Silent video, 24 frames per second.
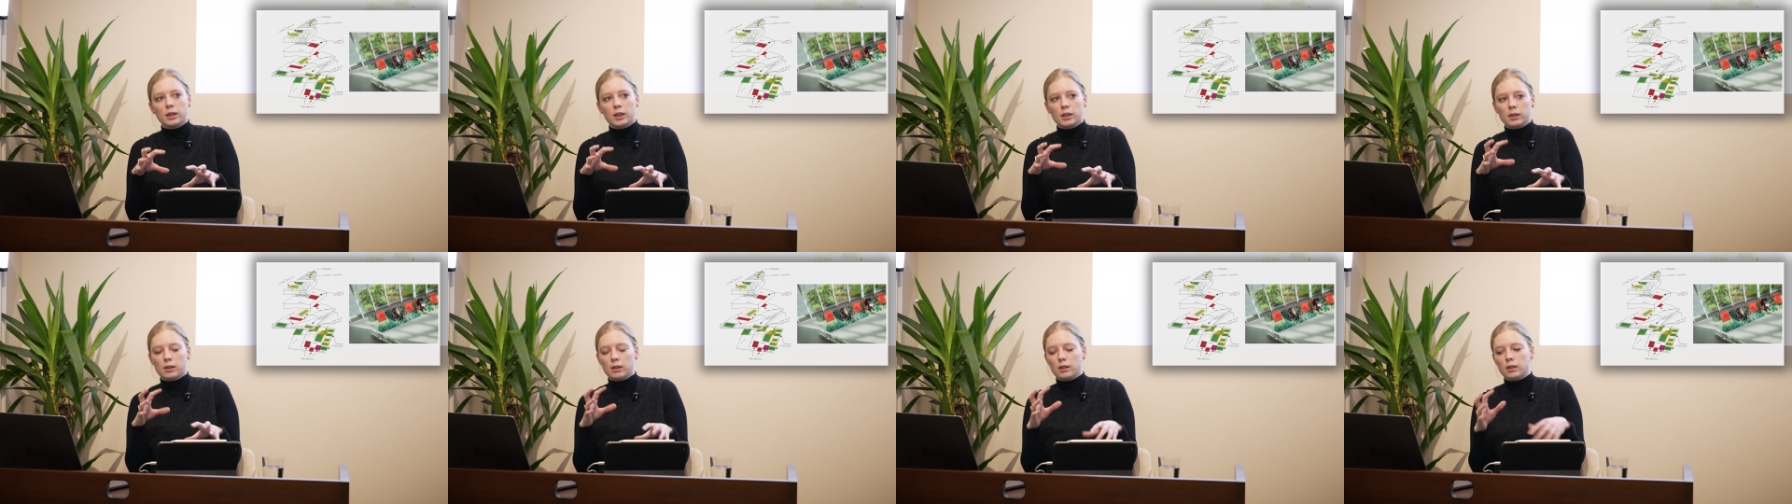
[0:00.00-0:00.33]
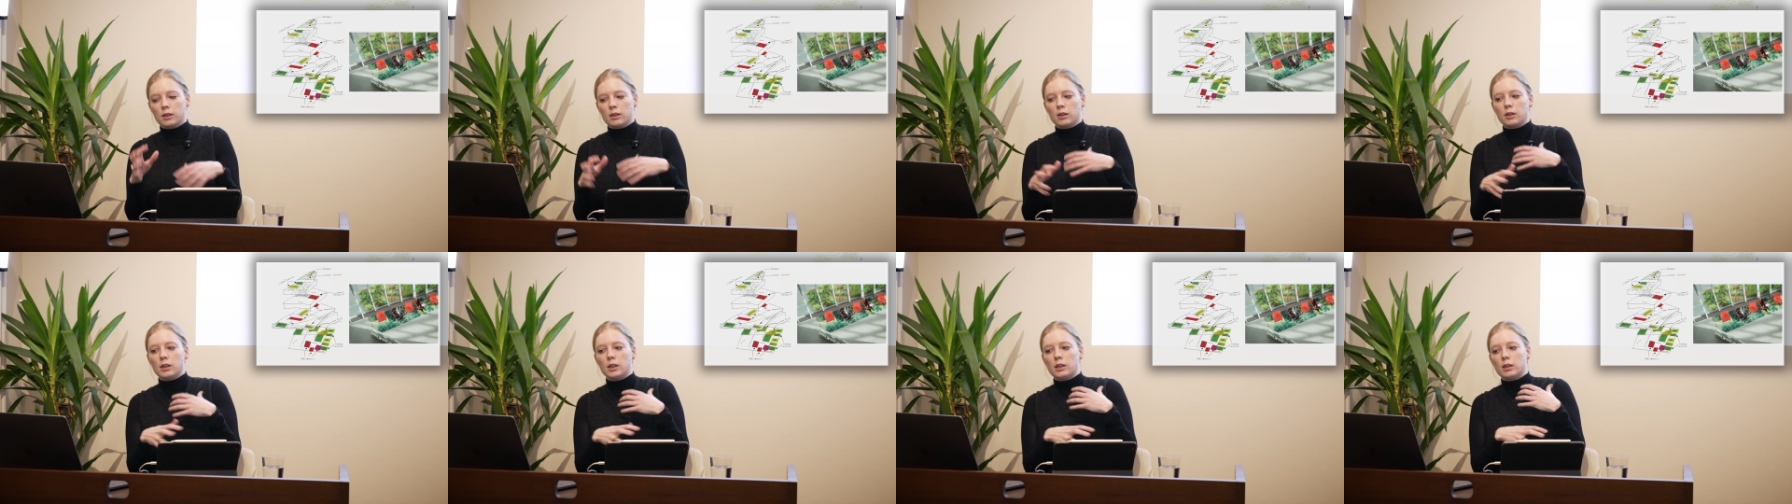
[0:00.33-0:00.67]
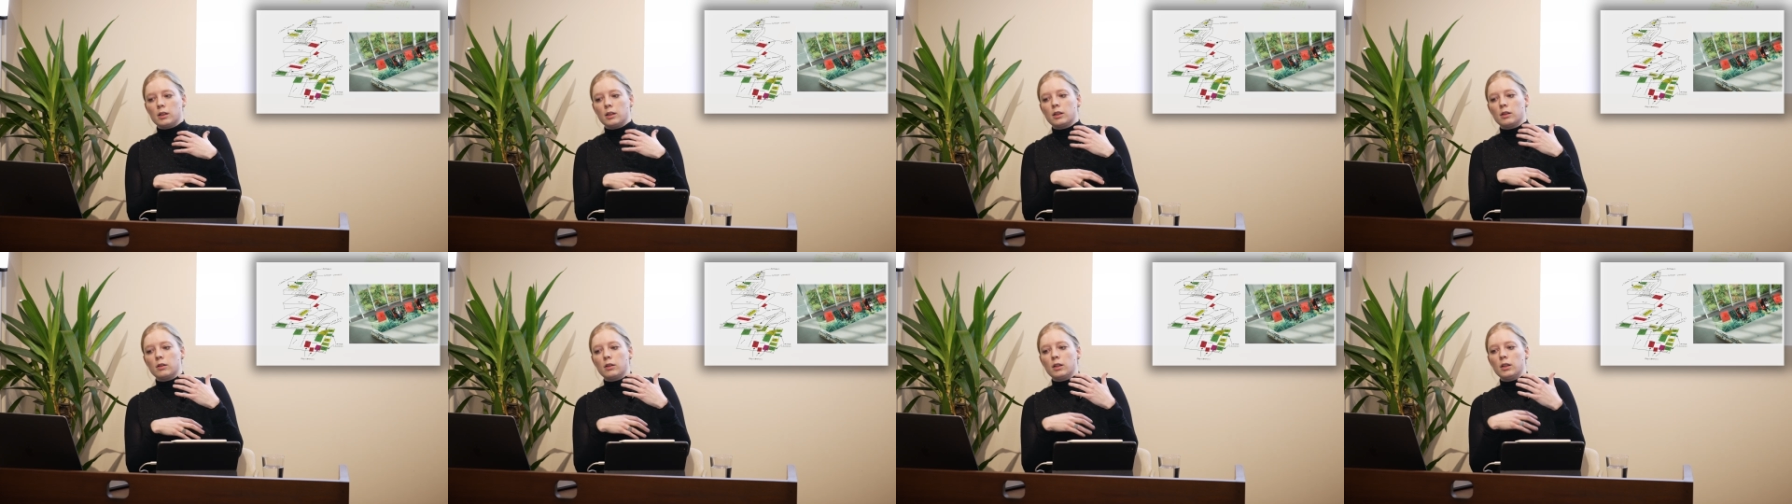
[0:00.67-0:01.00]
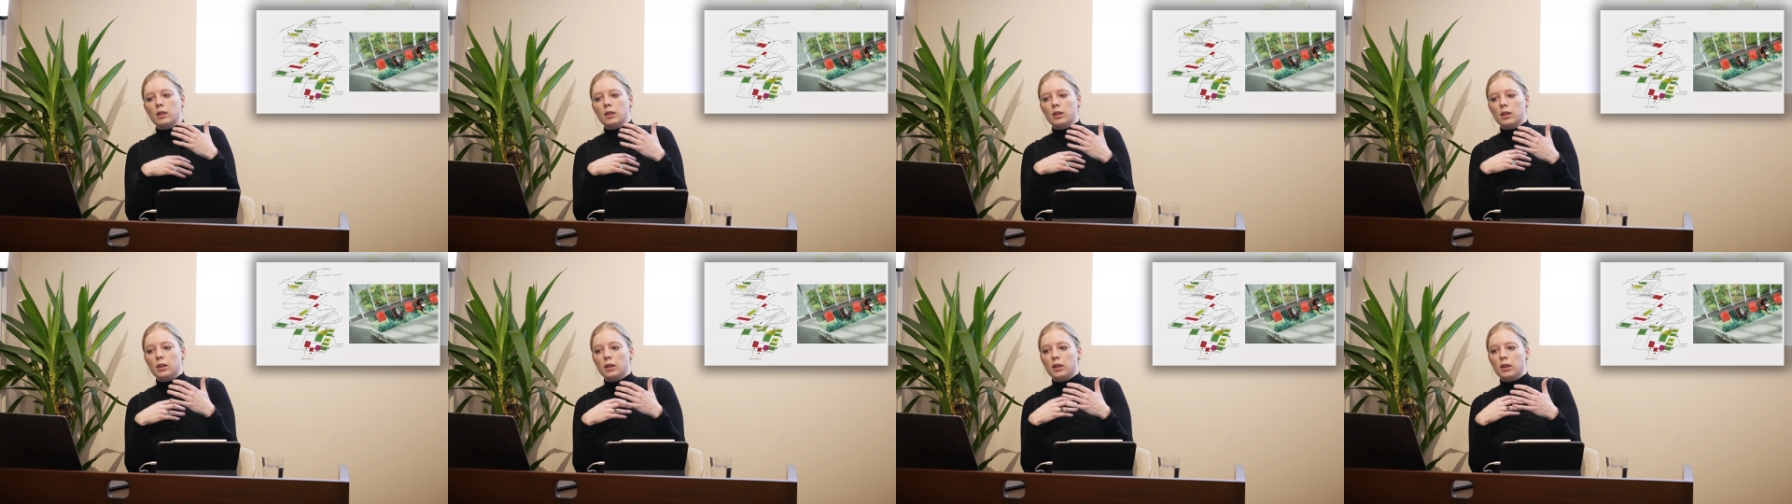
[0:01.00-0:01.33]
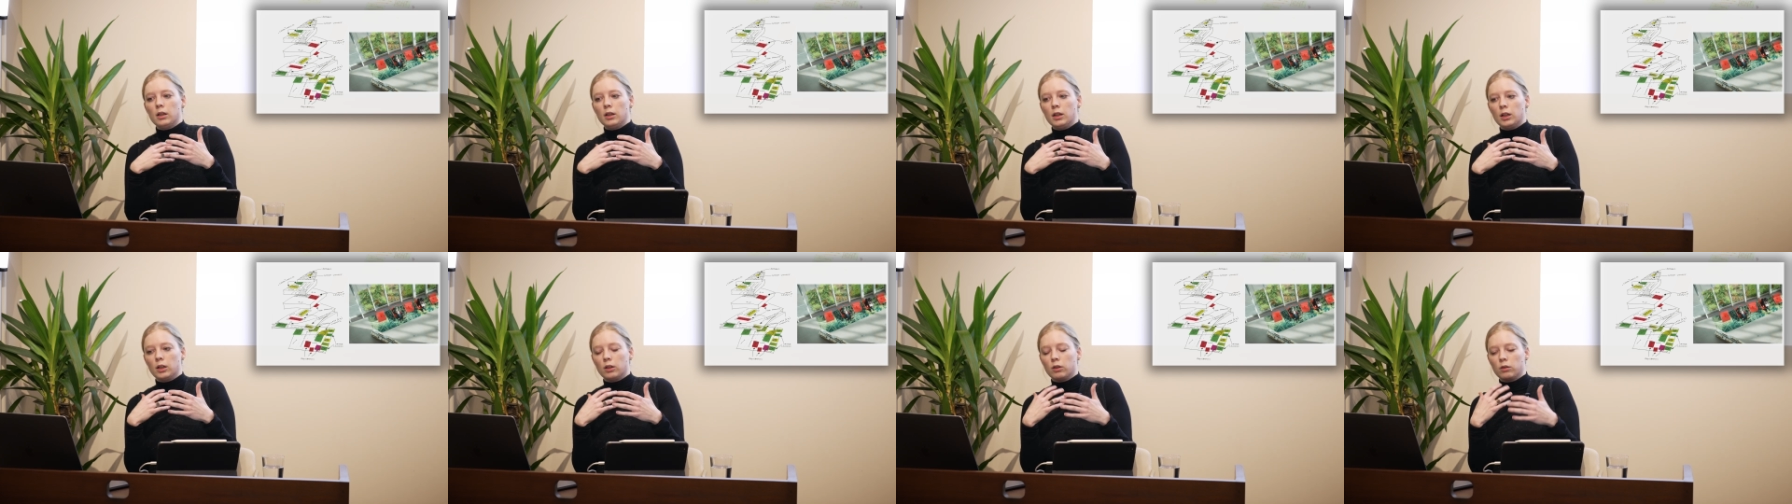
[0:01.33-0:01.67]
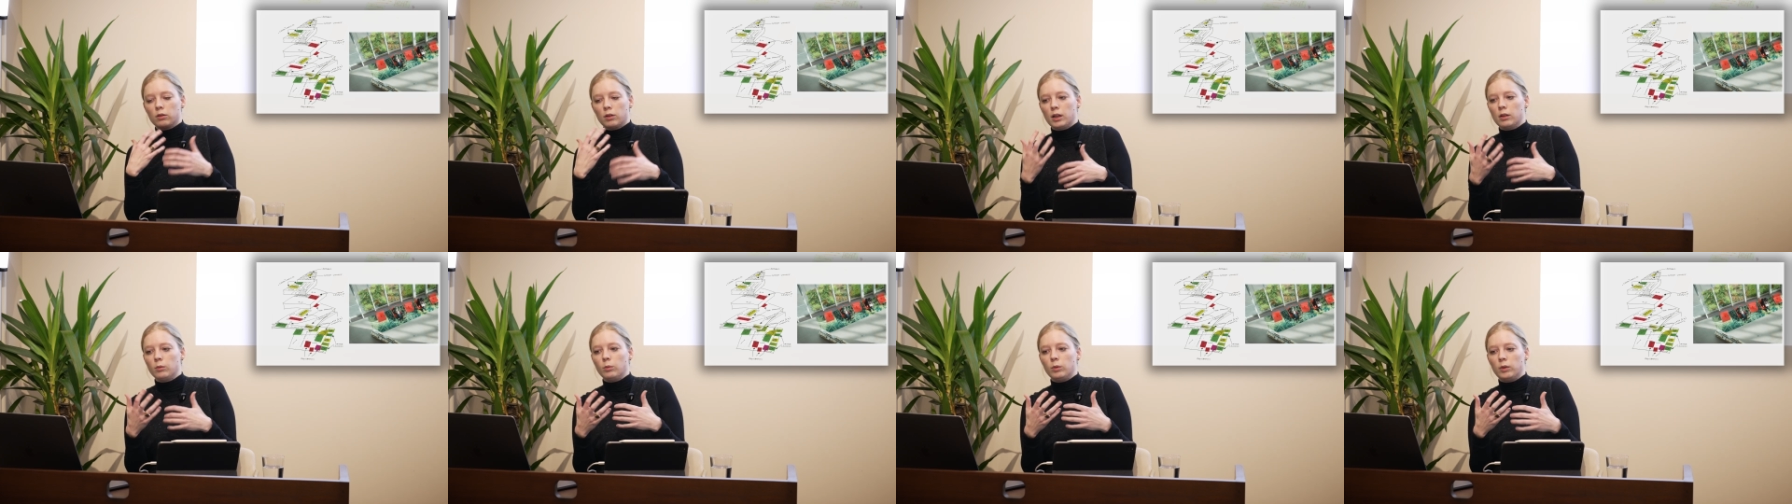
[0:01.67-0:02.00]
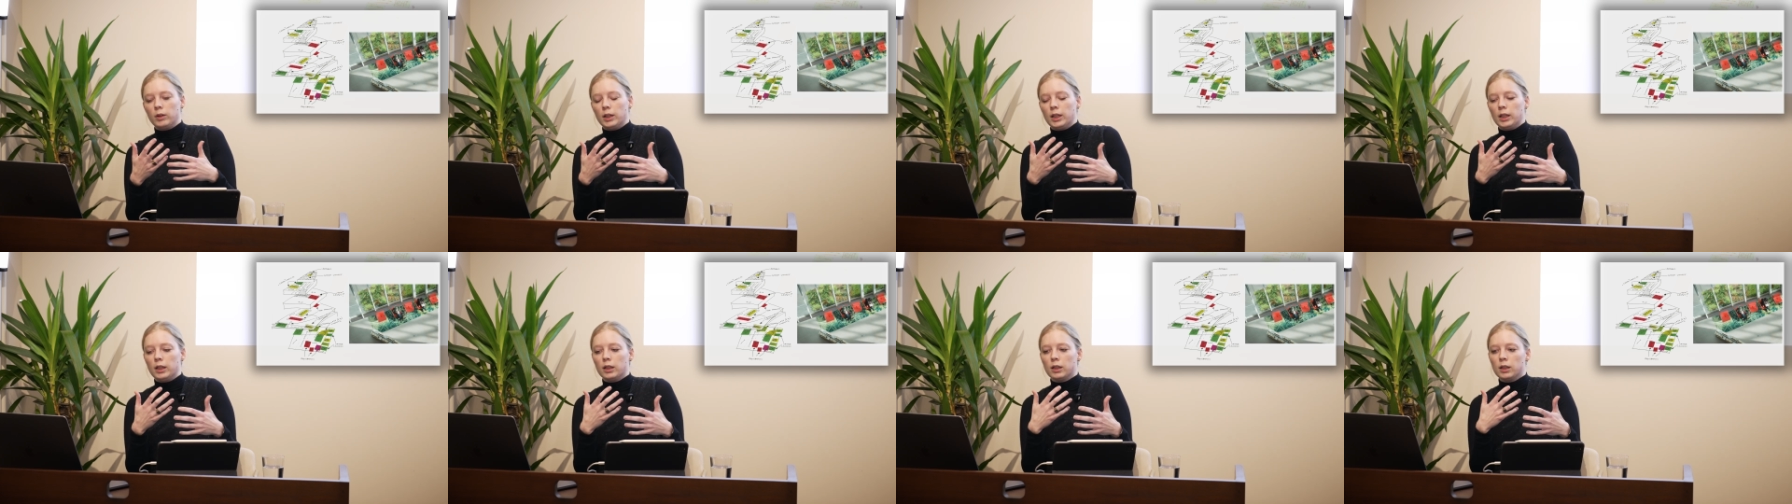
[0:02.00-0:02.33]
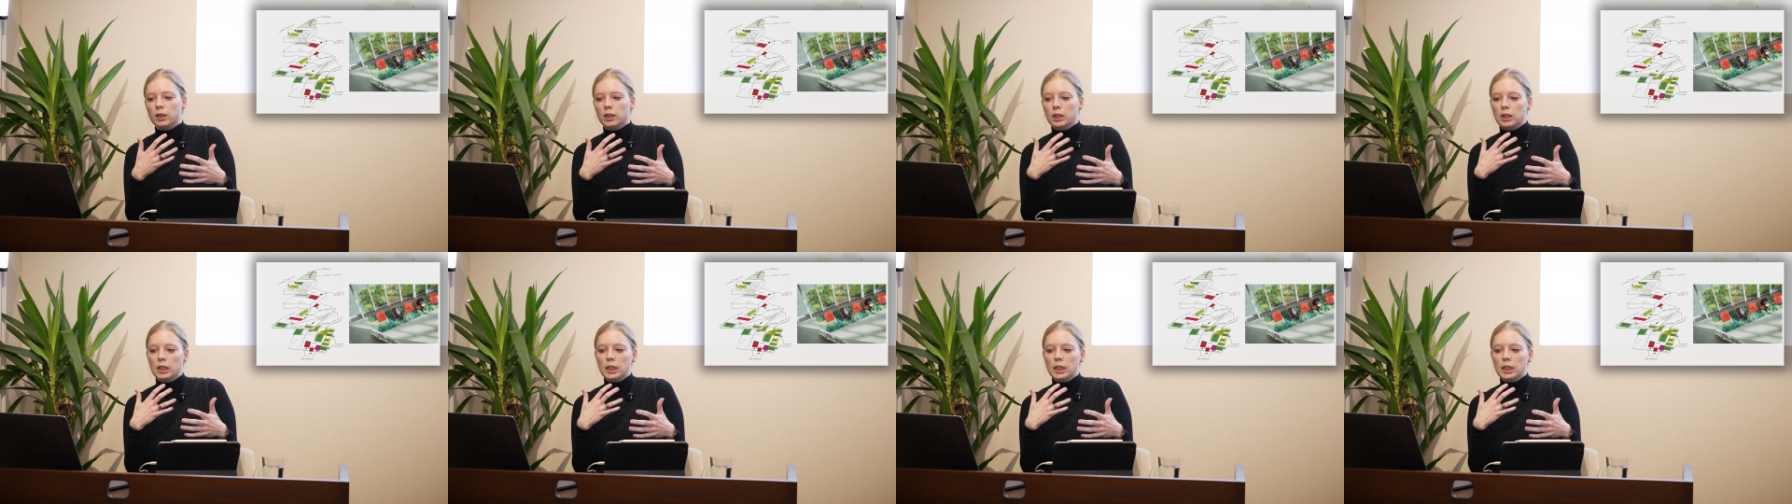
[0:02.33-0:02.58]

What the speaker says: This is incredibly